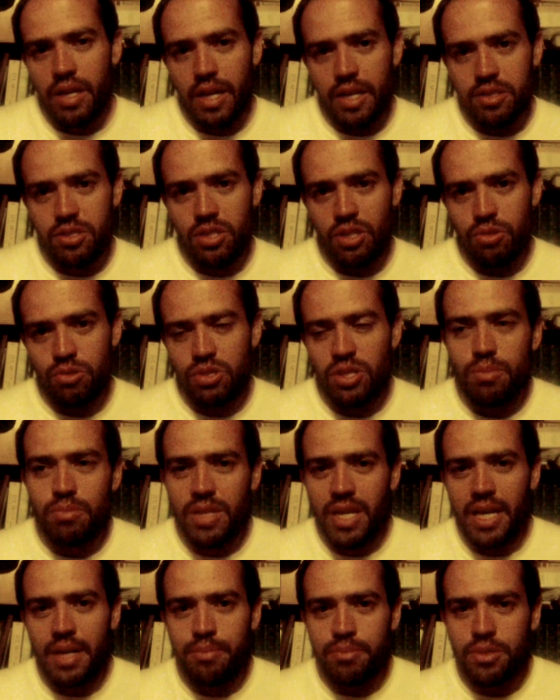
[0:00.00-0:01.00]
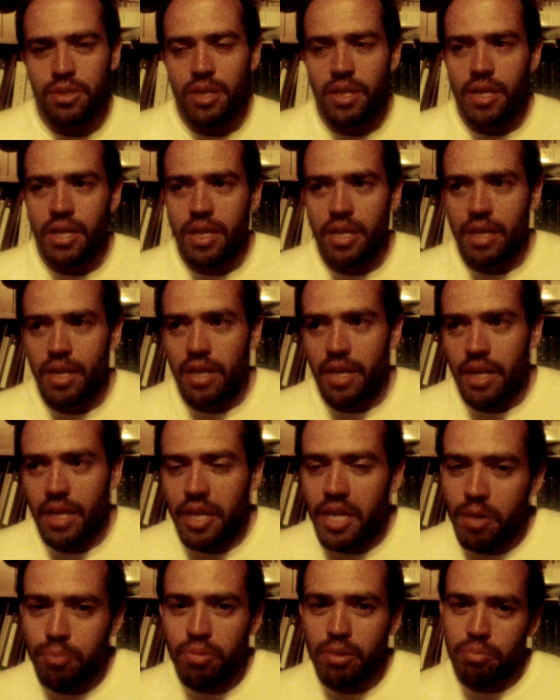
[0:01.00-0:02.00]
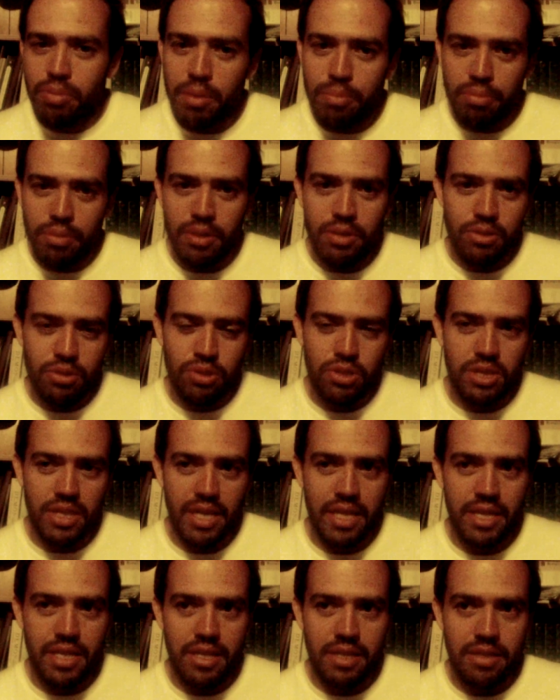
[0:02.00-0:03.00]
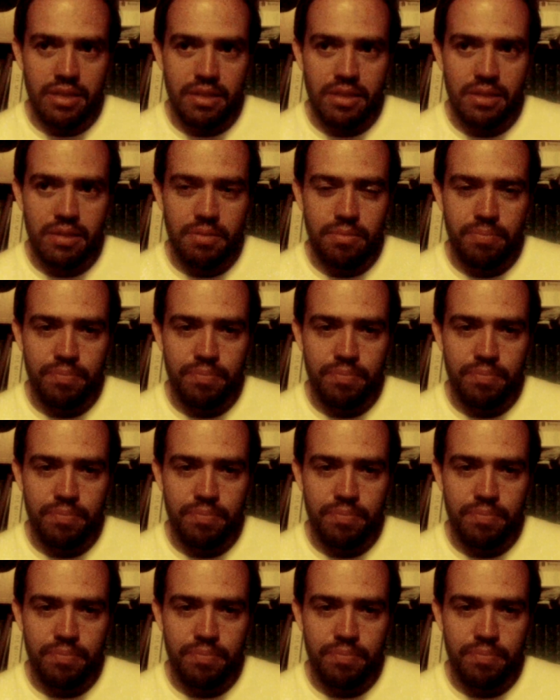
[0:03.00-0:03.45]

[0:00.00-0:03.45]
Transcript: And so sometimes helping people understand